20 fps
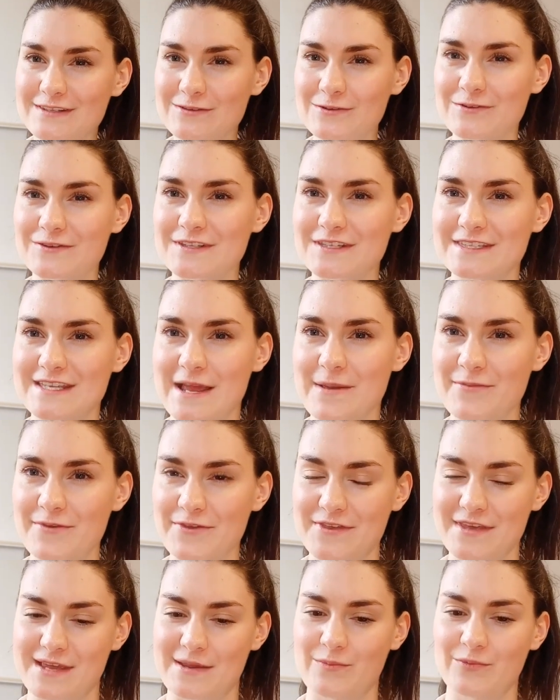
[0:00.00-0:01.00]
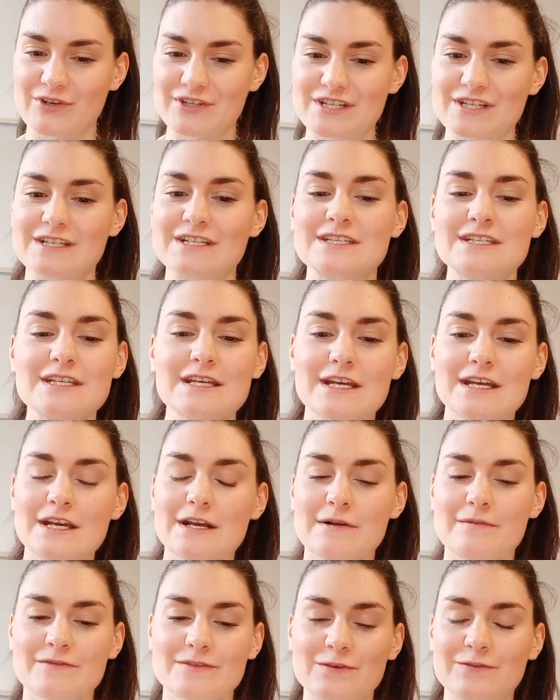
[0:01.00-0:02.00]
sort of the same theme, which is
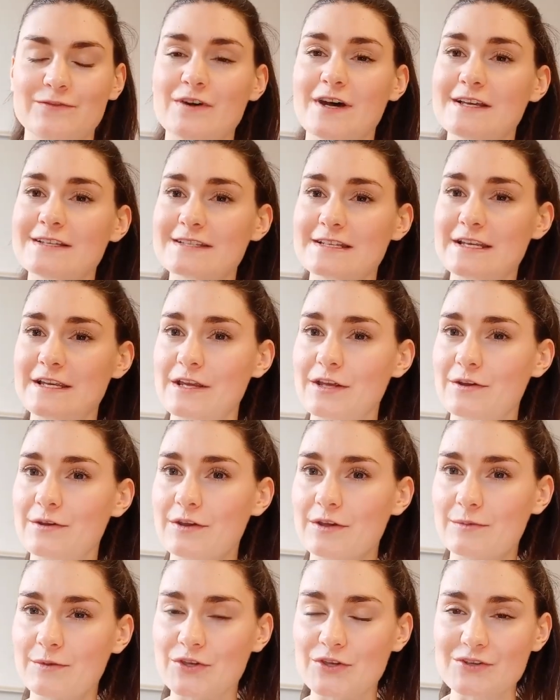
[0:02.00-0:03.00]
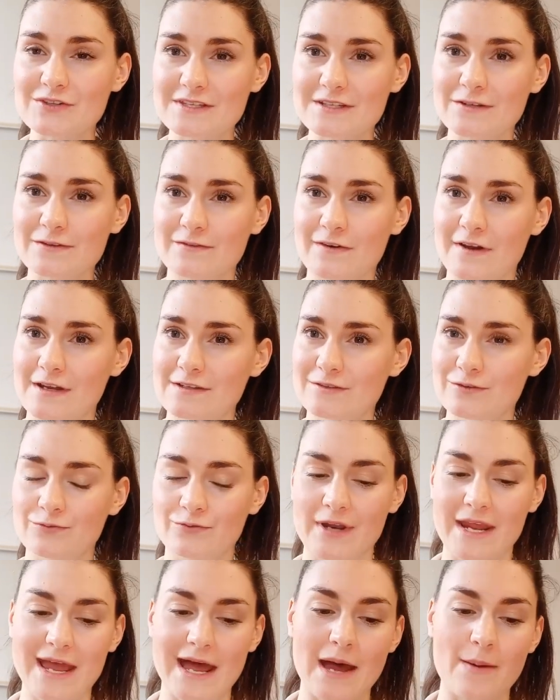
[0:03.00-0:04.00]
to firstly use the device for
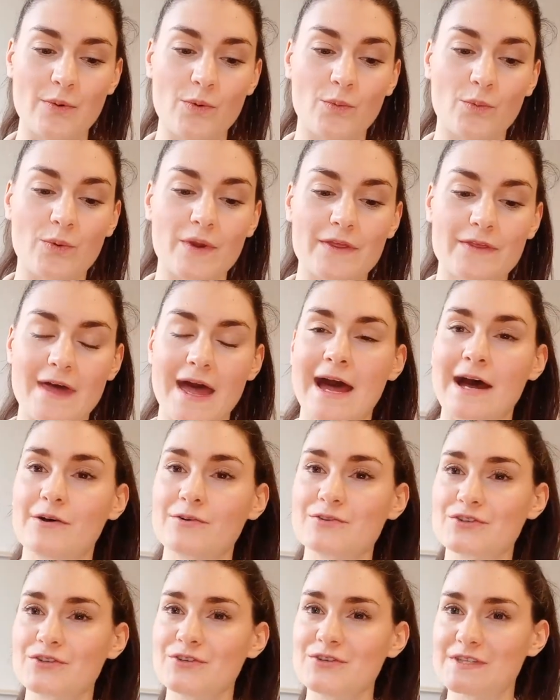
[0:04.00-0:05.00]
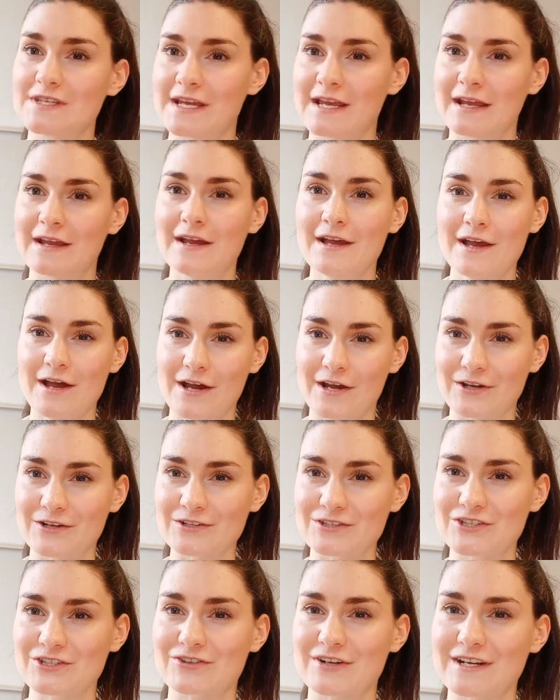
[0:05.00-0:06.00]
rehab without using a
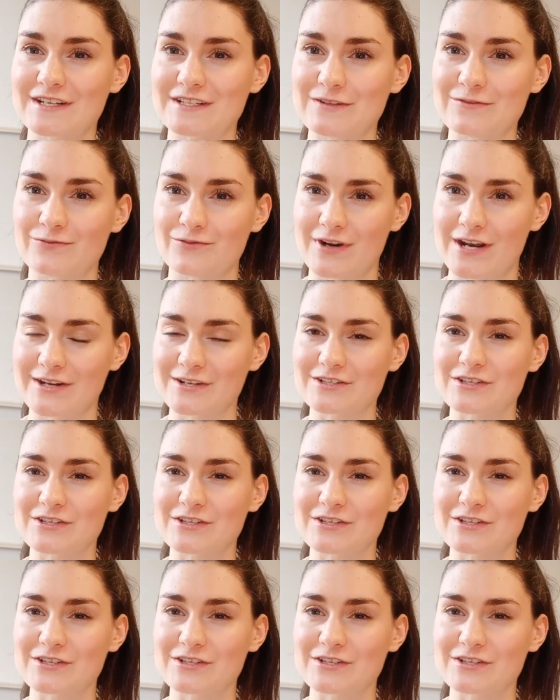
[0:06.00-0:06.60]
constrictive ring.